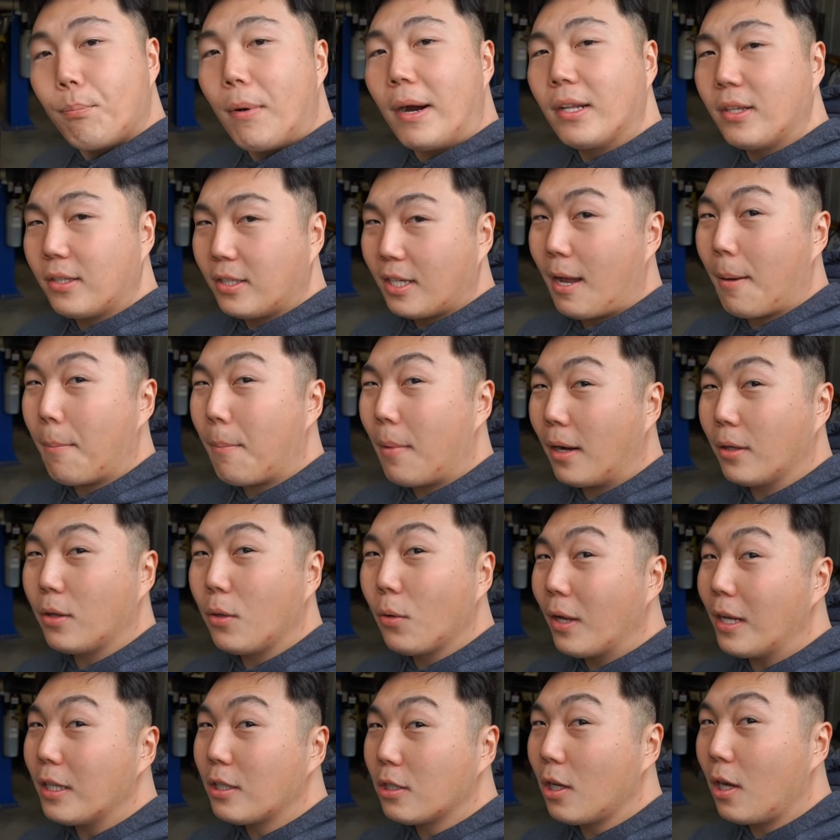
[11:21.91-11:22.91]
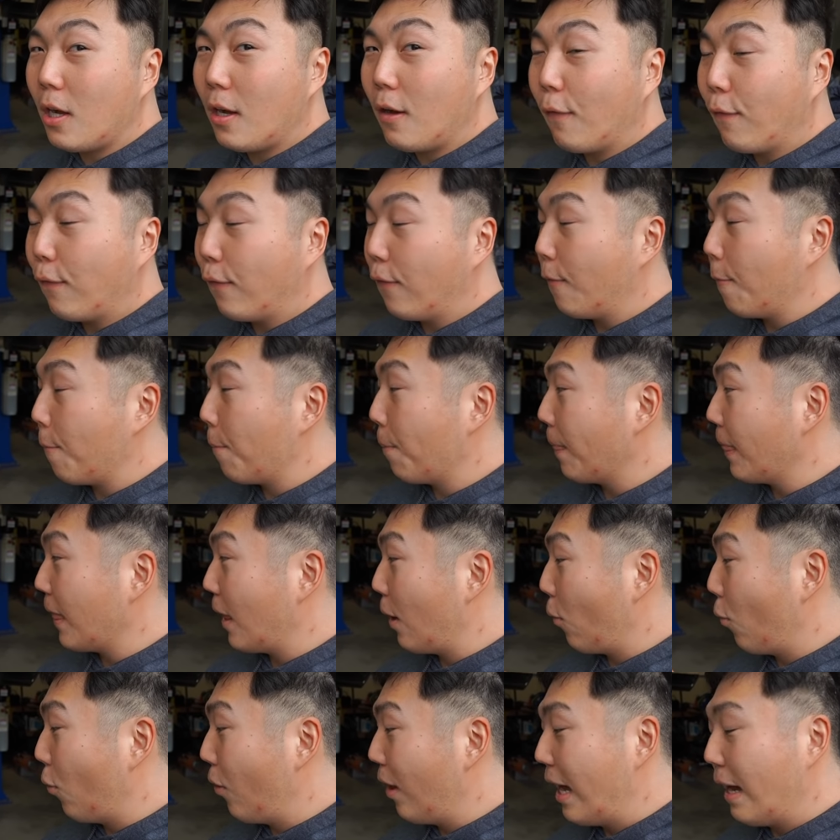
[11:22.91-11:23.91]
by the time Mondo gets off,
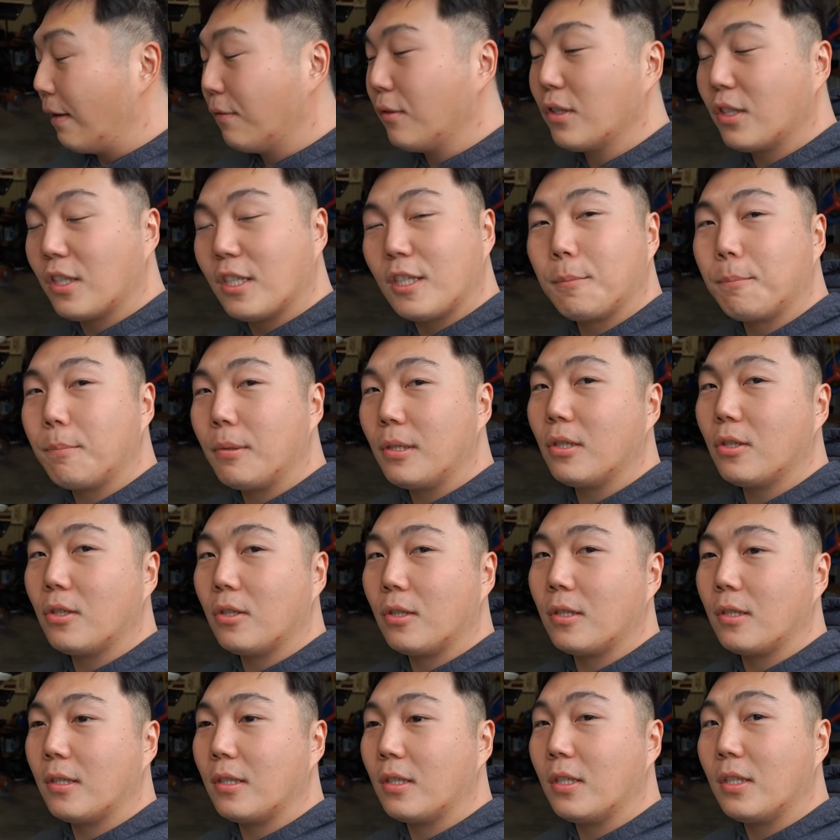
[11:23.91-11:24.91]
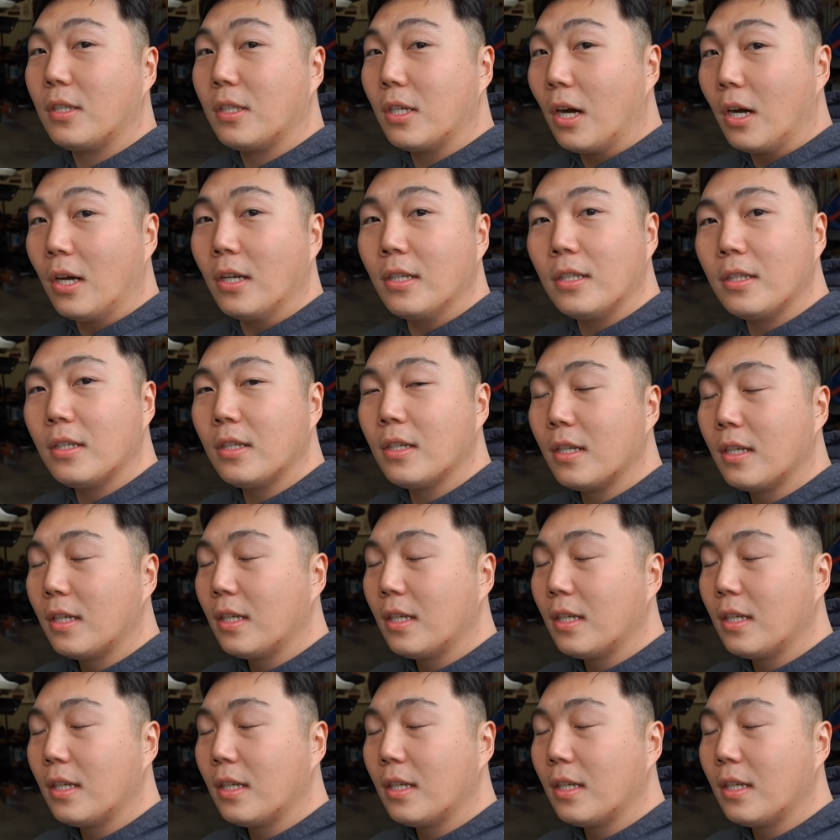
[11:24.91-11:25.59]
we'll have the suspension done.